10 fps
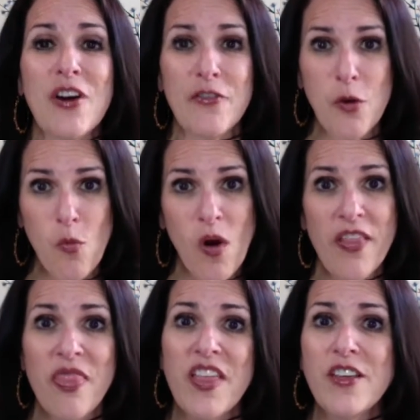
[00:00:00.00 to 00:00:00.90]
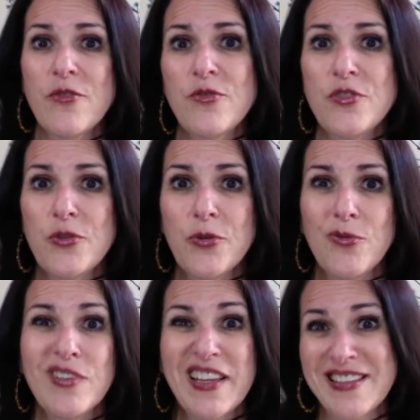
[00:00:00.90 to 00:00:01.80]
for every one thing you
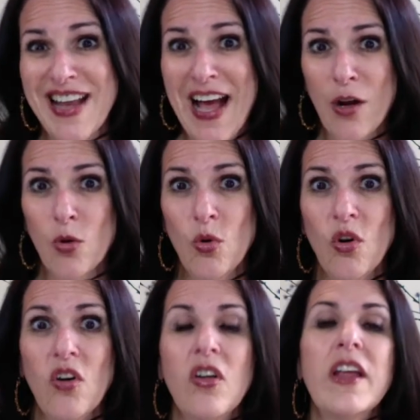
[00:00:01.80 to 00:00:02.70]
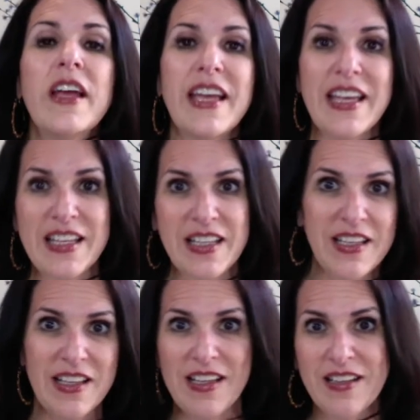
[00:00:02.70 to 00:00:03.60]
do that's not cool it
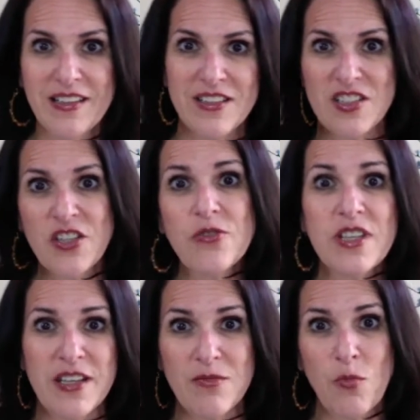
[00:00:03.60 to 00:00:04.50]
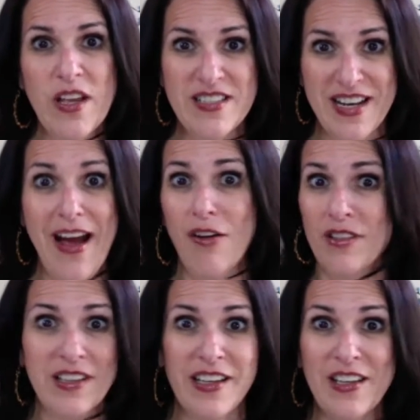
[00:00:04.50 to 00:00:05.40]
it skew it weighs it
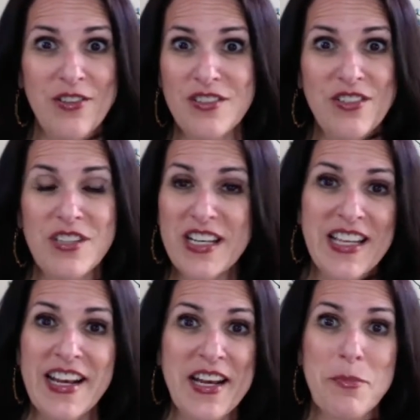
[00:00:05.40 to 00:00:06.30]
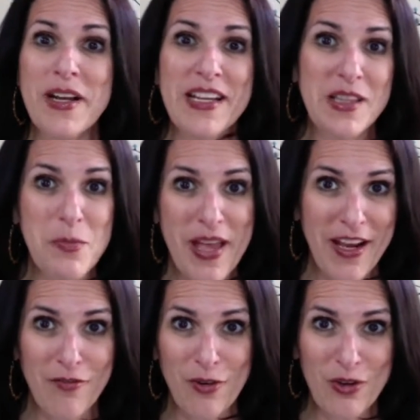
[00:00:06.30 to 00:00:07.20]
out like you you didn't get any money in the
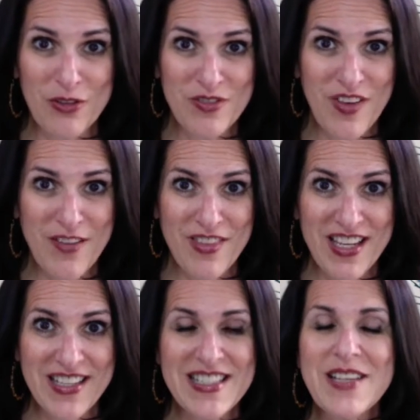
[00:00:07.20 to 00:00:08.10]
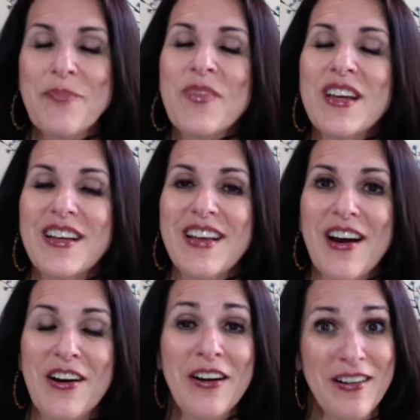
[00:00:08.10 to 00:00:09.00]
bank for all those five things
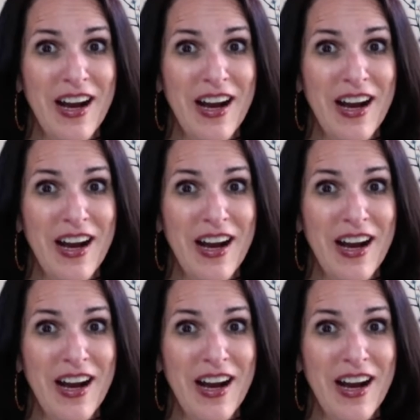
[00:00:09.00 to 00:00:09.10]
now